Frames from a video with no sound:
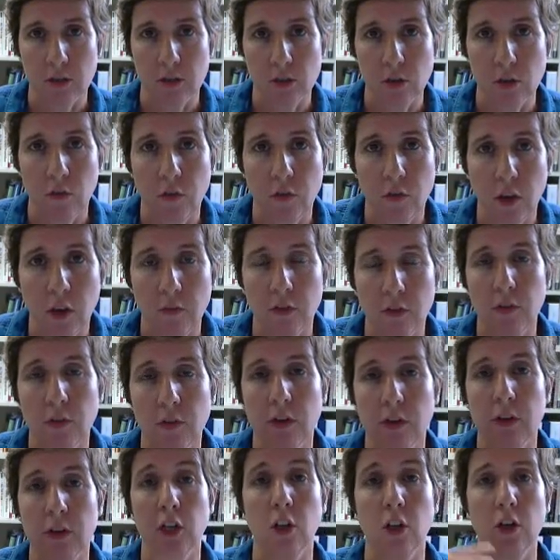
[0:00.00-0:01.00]
So if you have a
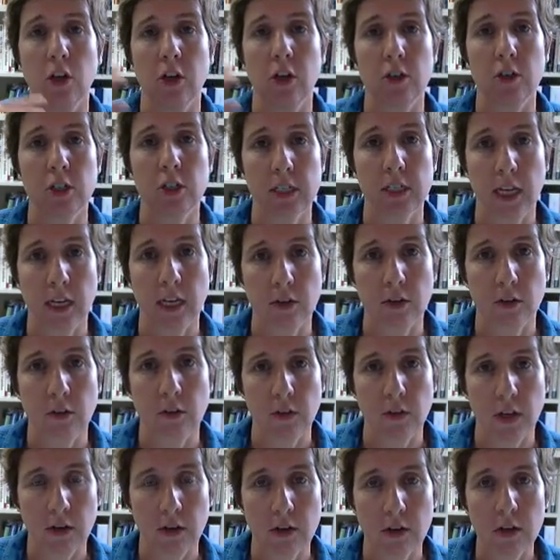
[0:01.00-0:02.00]
very large standard of
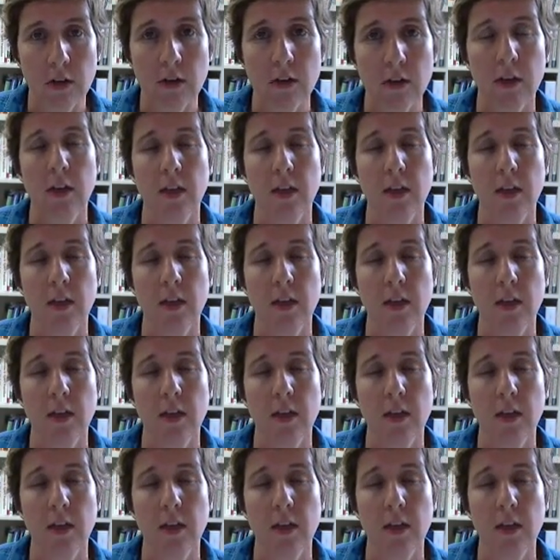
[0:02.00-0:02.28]
error,